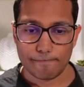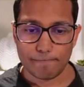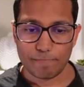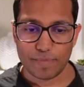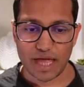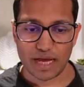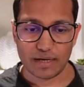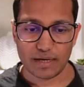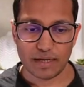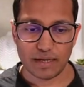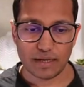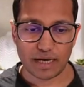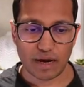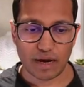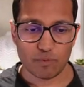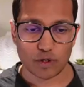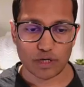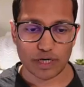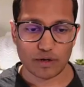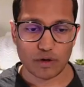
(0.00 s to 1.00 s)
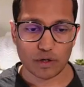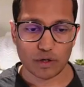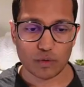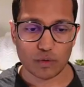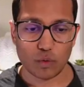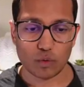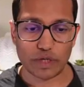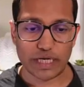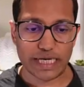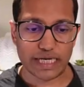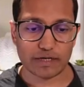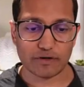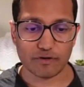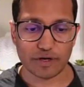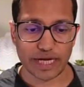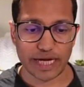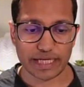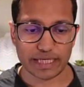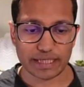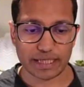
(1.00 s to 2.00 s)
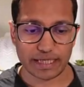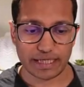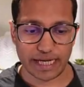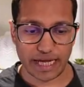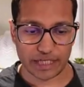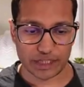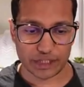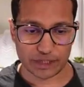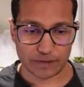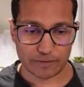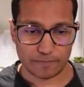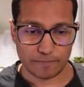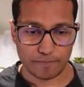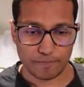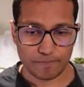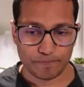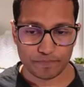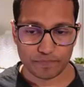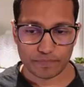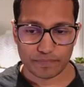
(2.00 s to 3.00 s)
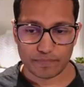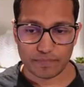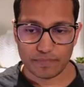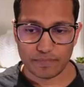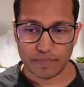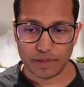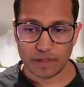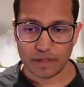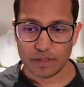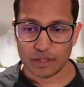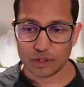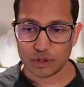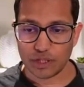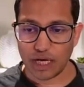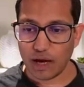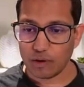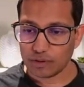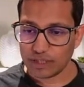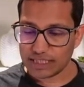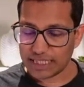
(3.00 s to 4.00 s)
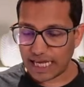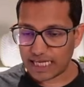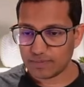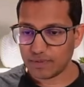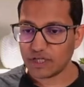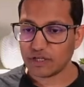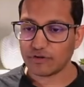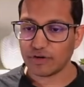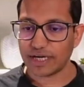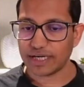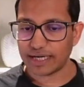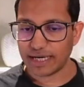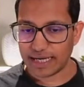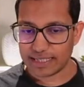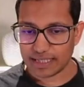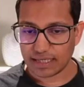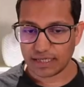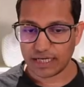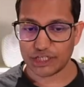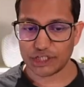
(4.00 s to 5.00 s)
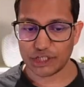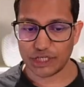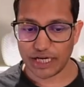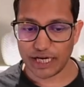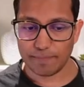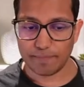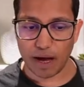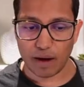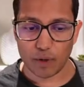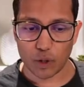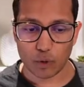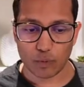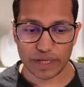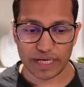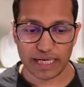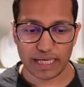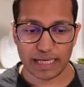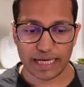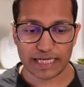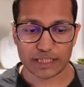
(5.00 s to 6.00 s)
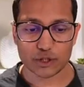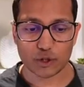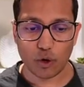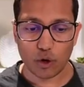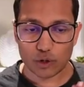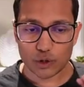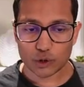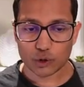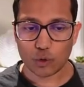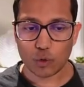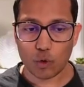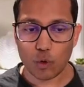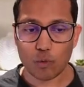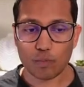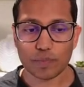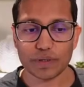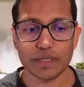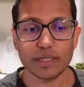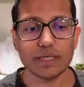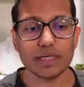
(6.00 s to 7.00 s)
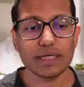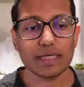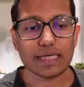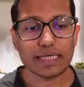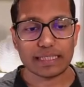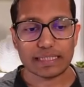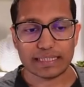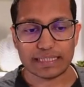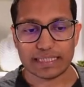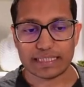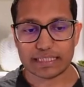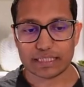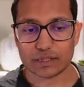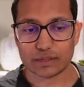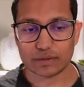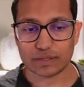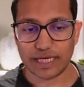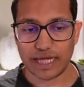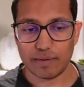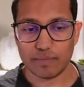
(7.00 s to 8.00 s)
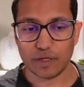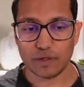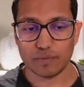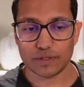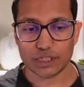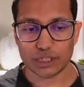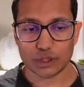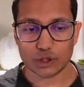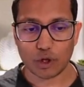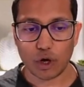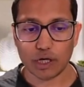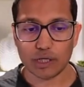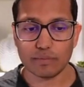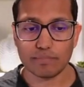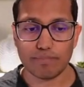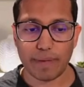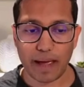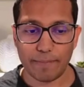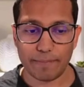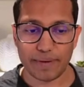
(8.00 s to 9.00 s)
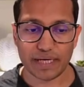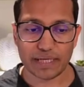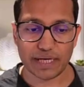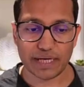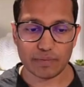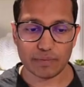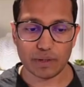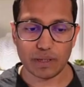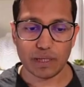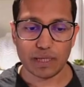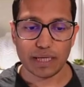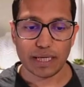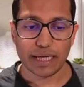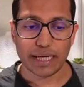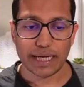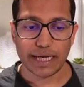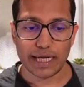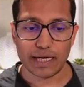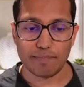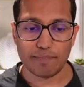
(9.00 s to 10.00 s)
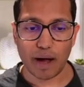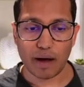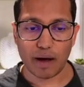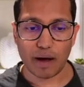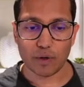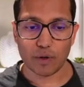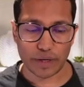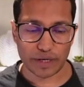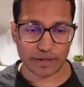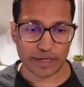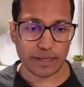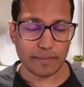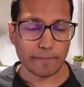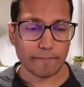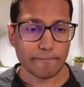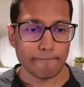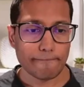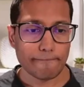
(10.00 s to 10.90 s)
And here I will click on only create connection. So now this has been created as a connection in Power Query. Let's also open this table, which is column mapping table in Power Query.